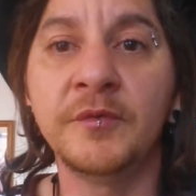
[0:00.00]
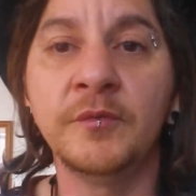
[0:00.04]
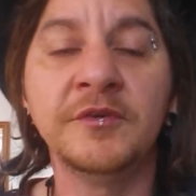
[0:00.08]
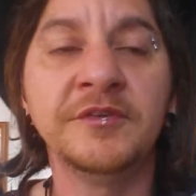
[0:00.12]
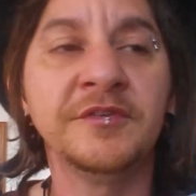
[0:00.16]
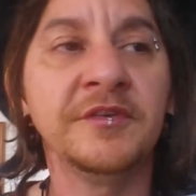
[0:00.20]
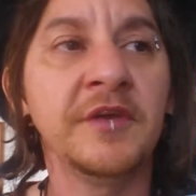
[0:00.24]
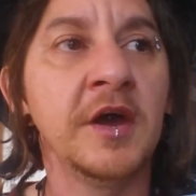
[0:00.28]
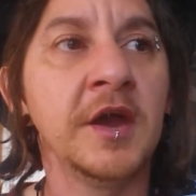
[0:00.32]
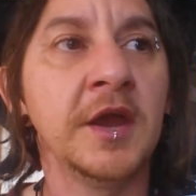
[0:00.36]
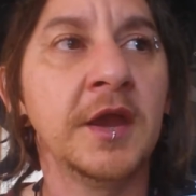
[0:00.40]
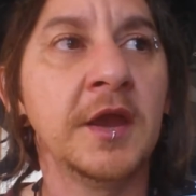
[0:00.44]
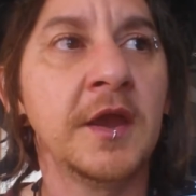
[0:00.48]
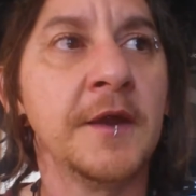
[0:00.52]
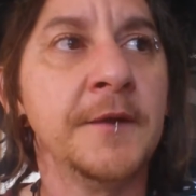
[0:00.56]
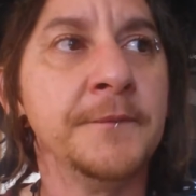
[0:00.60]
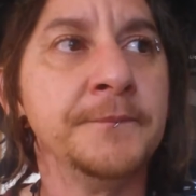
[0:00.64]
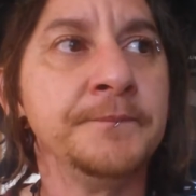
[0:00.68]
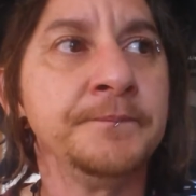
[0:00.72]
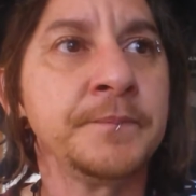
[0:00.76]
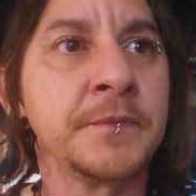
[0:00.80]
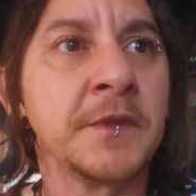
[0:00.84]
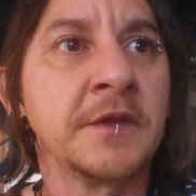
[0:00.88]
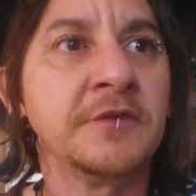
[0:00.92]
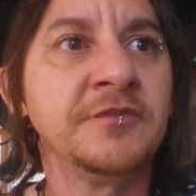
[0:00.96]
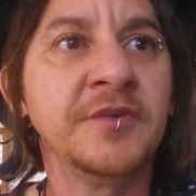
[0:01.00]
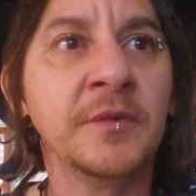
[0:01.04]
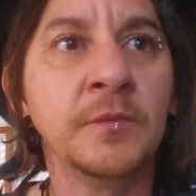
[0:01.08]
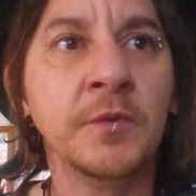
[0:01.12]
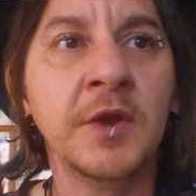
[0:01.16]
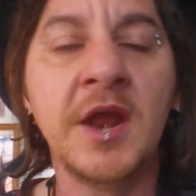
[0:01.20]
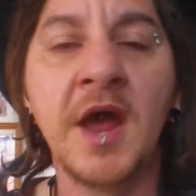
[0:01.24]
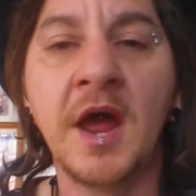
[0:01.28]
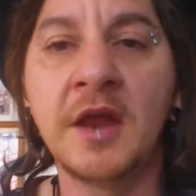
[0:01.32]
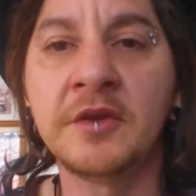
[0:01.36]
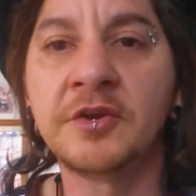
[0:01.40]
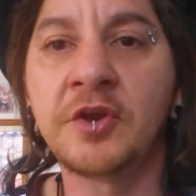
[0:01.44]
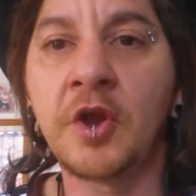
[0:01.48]
It was like
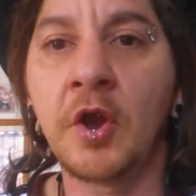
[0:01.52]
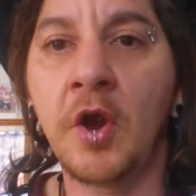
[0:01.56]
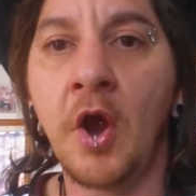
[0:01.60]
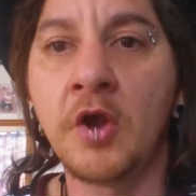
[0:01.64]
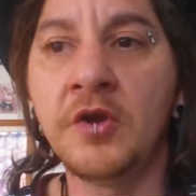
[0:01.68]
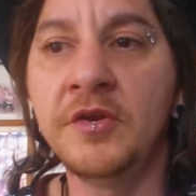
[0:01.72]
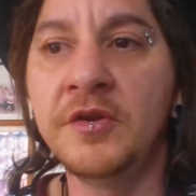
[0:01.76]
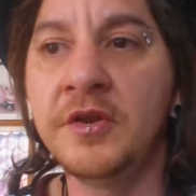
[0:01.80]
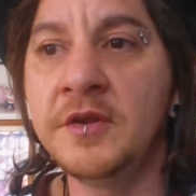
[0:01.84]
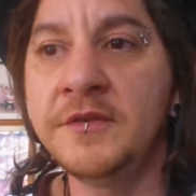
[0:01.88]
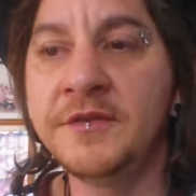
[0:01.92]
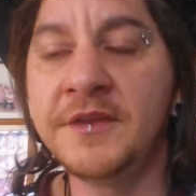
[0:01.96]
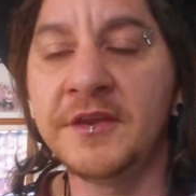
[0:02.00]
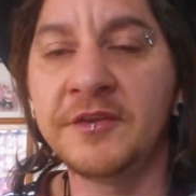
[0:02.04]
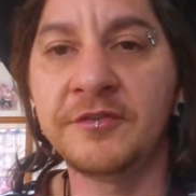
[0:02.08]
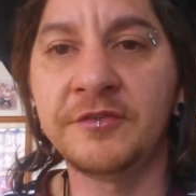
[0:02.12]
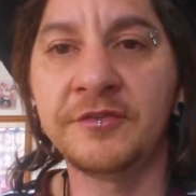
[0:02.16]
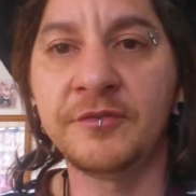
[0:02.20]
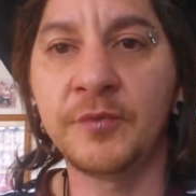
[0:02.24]
someone had coated this